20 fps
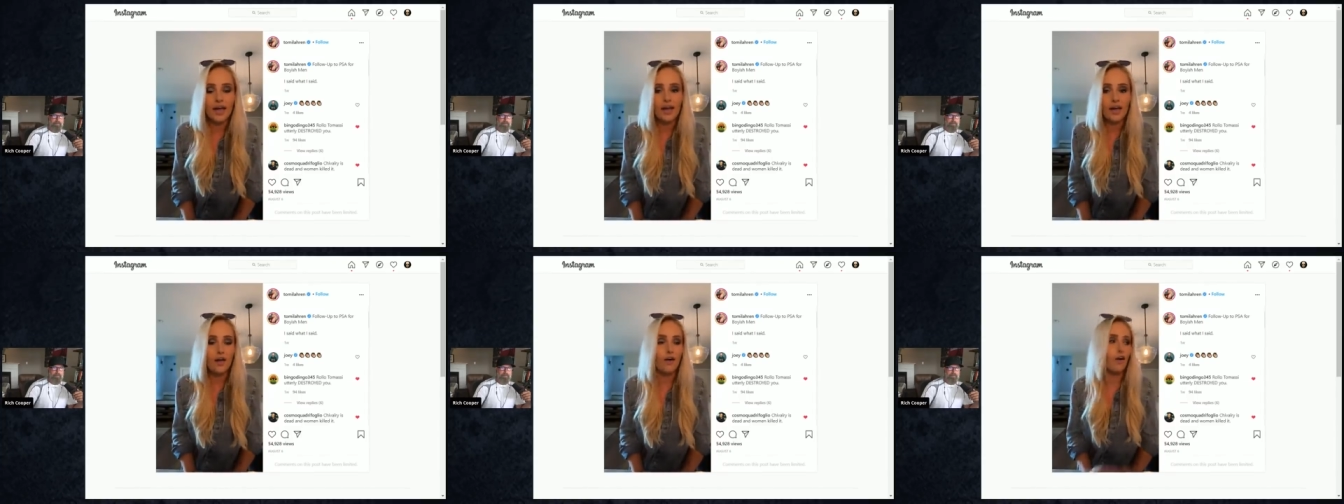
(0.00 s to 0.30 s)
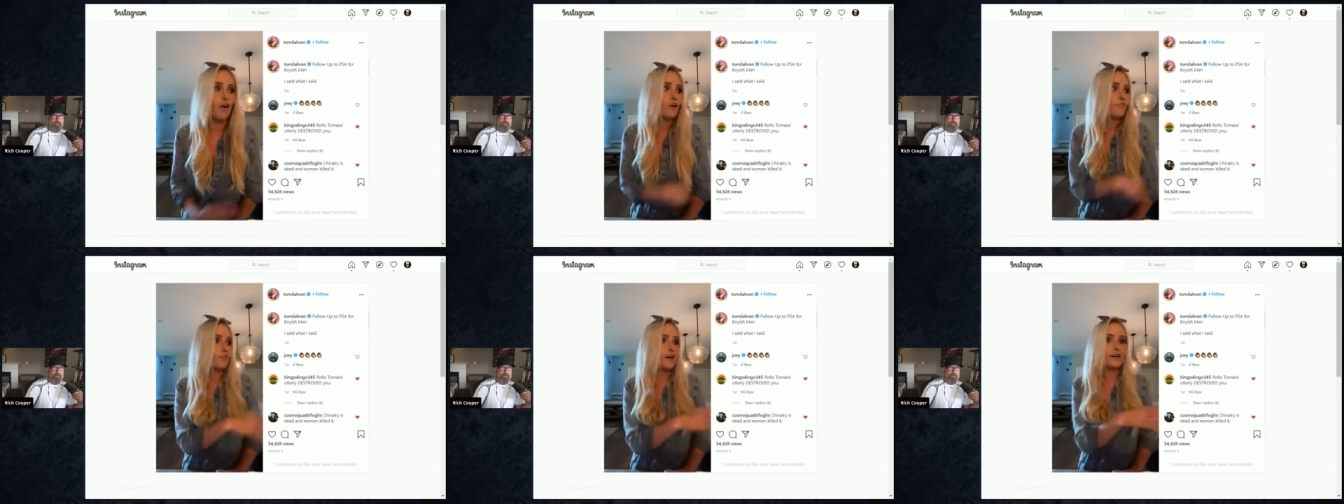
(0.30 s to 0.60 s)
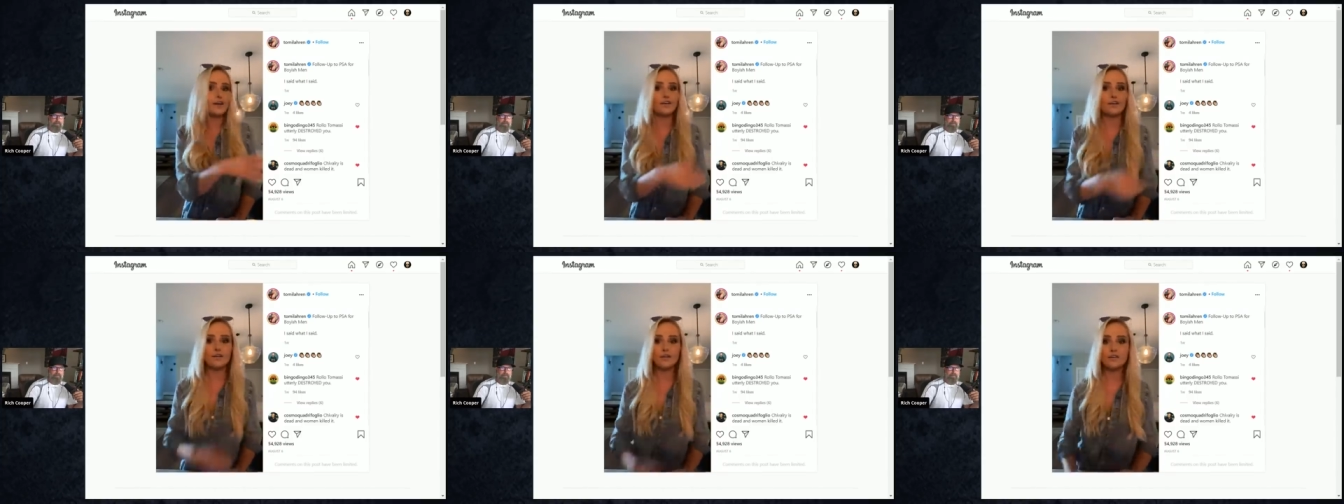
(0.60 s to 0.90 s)
Hell,
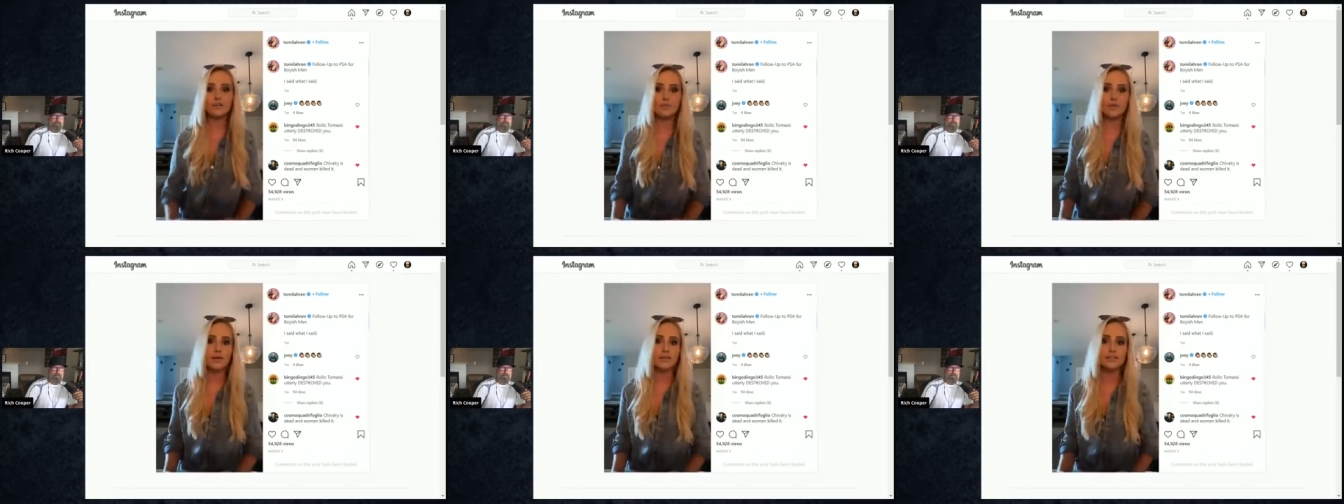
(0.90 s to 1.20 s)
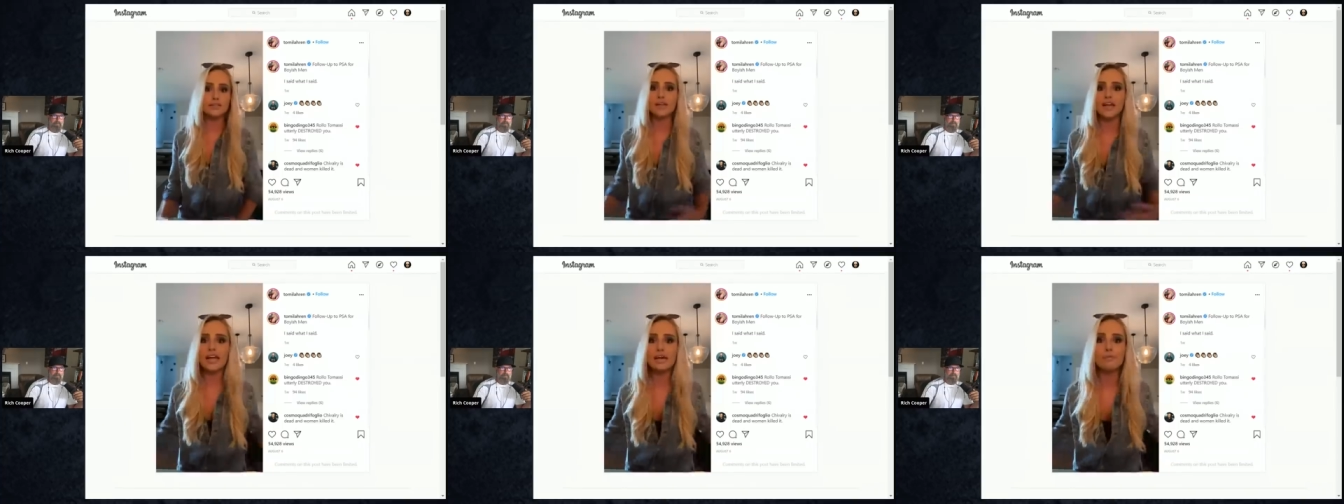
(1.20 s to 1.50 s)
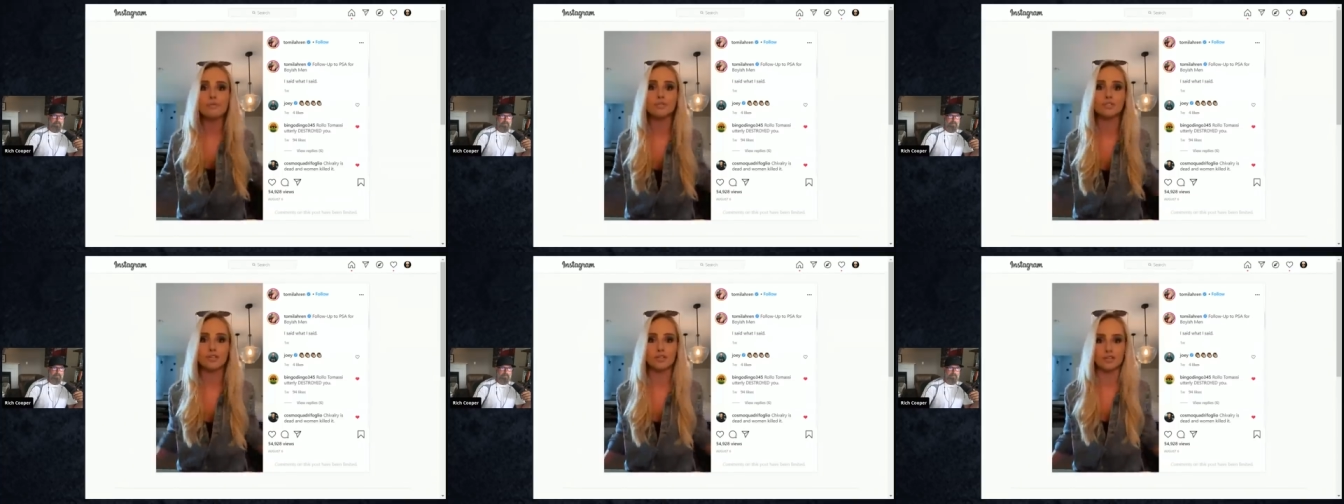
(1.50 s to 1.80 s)
find a girl that brings a
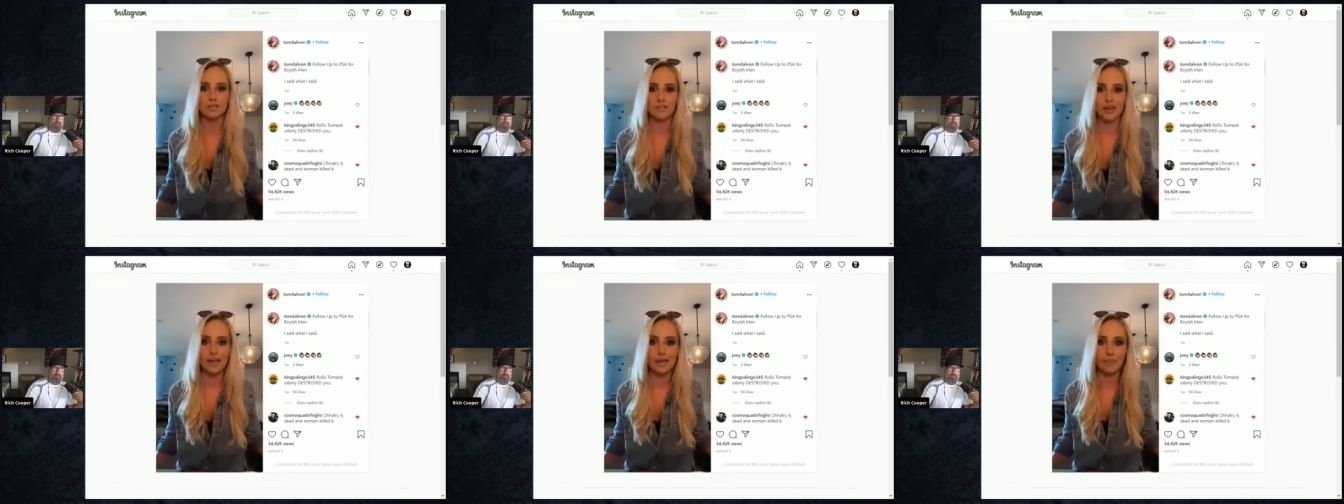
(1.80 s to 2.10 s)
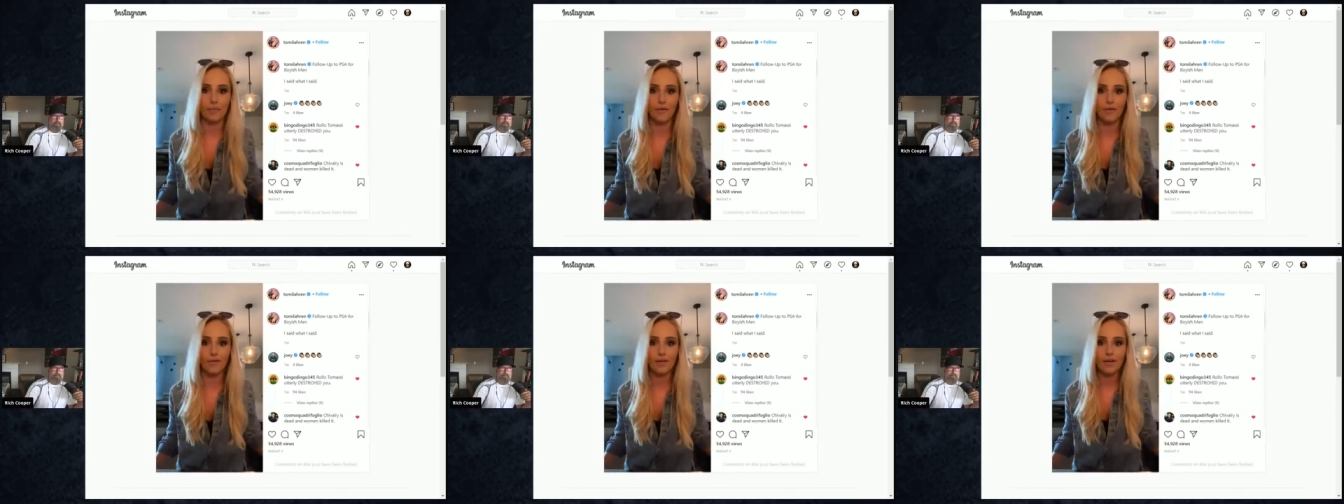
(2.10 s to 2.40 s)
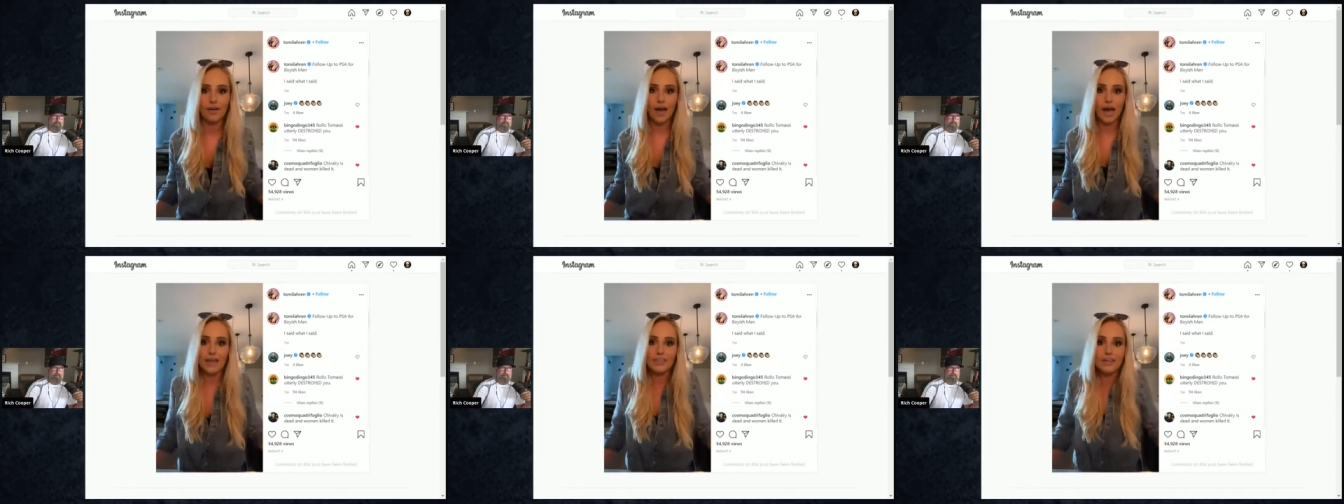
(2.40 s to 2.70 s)
table to the table.
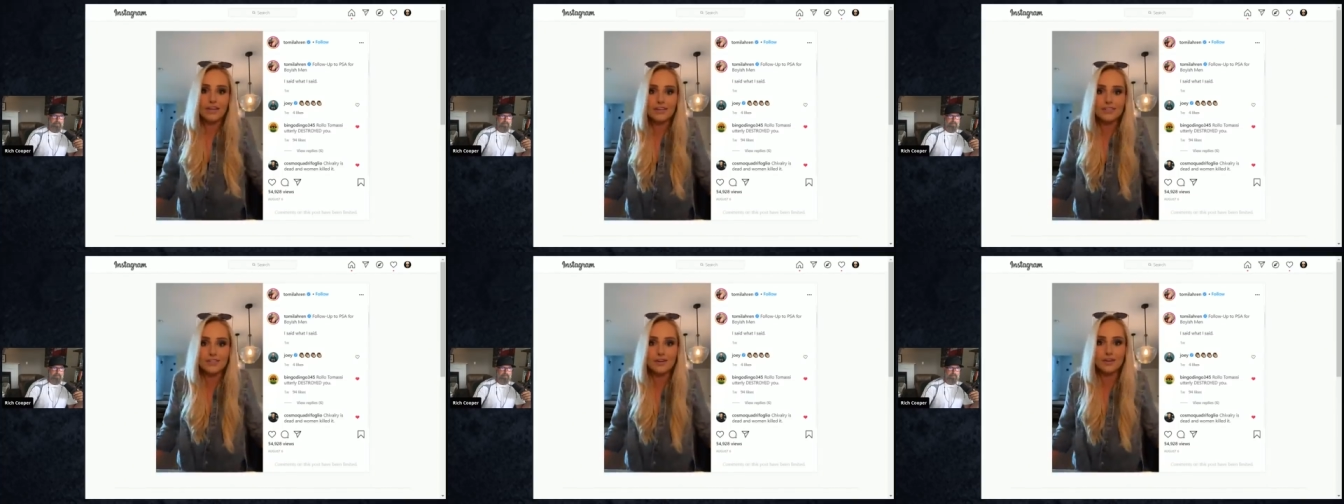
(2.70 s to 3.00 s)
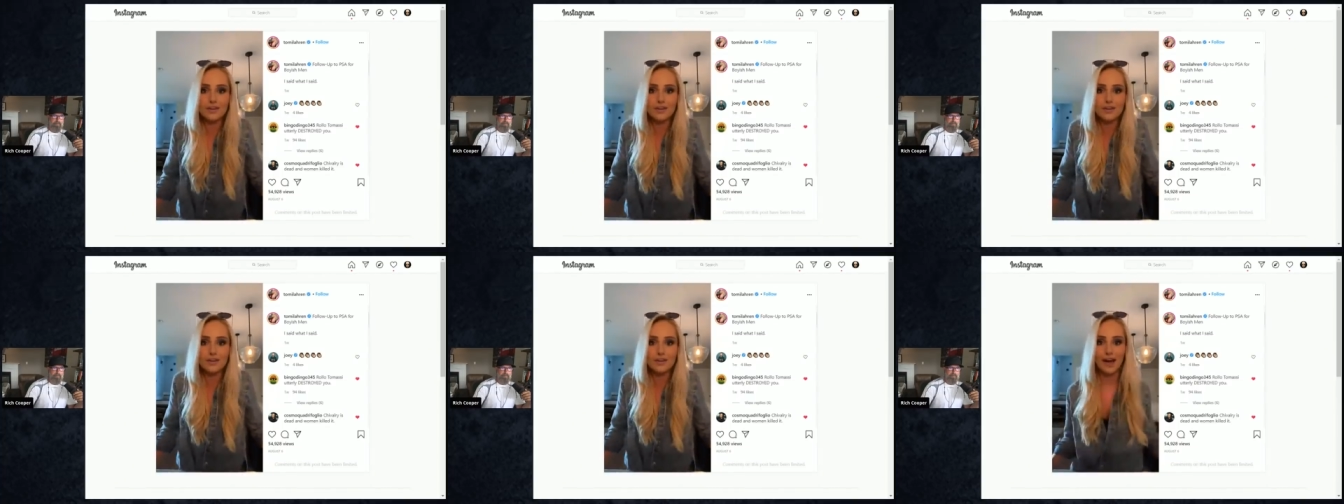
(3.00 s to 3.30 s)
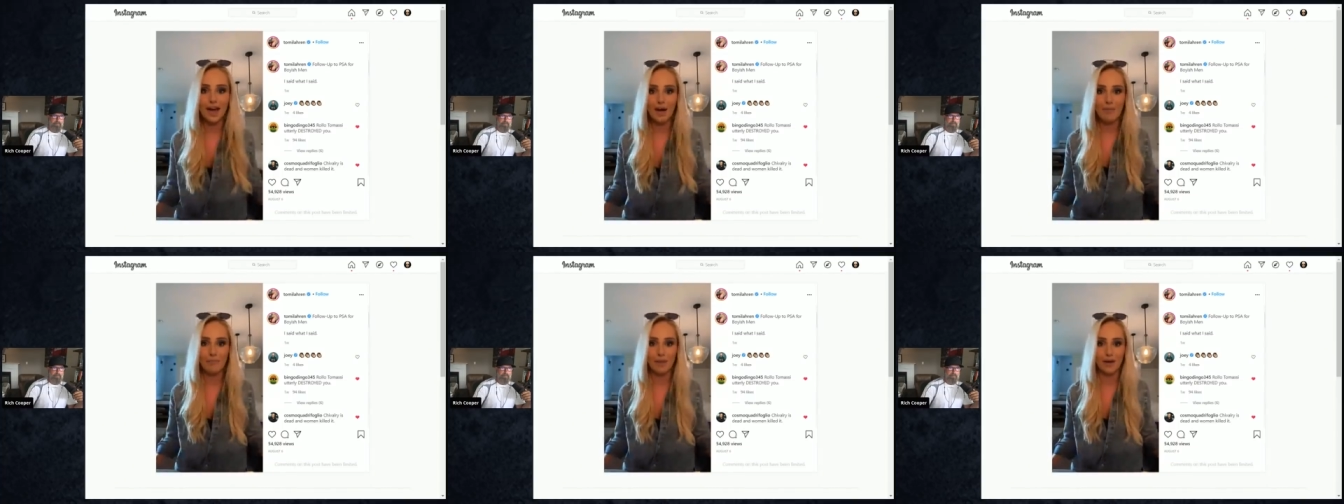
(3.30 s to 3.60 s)
I think it's going to
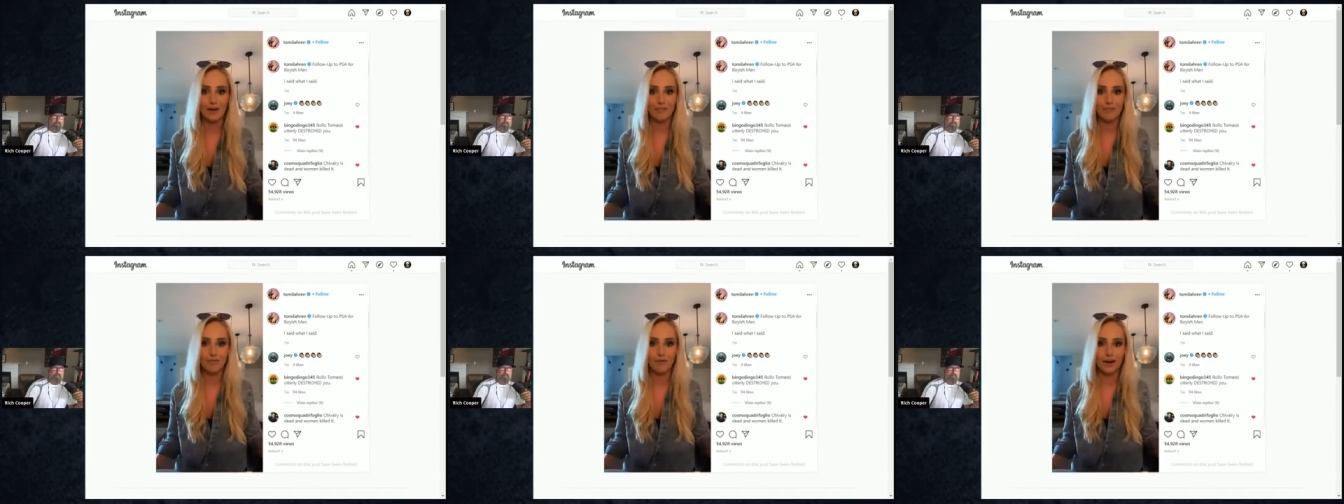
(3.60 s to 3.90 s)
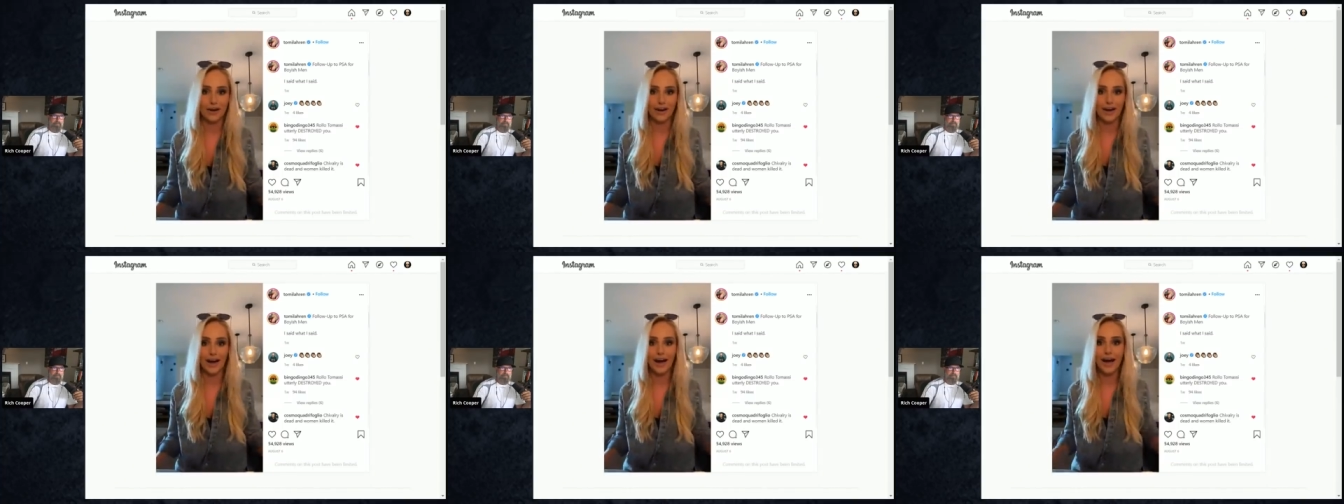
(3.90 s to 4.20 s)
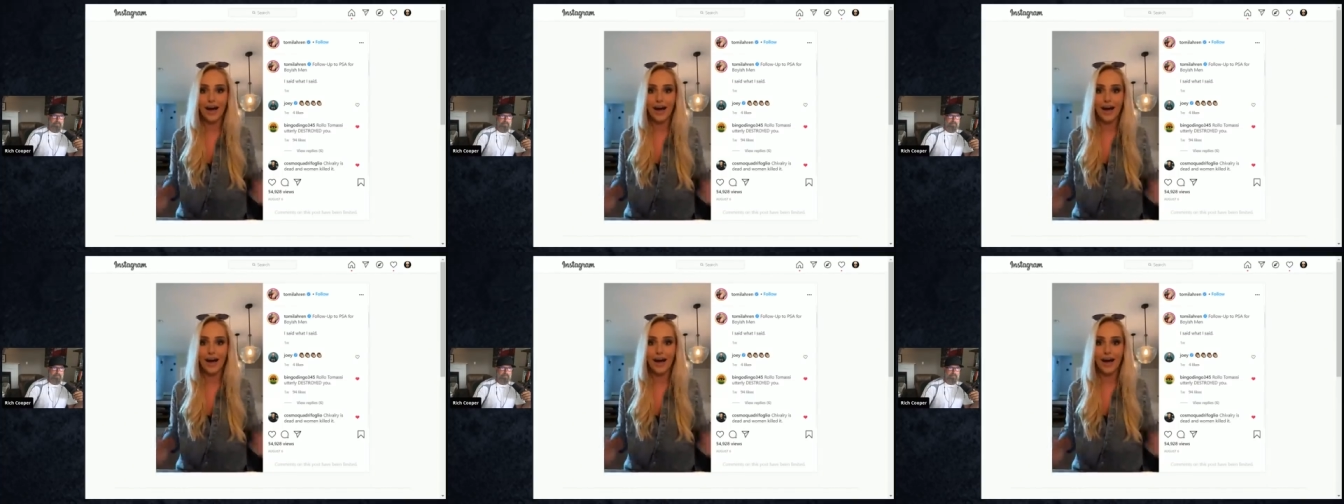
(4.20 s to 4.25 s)
work out better for you.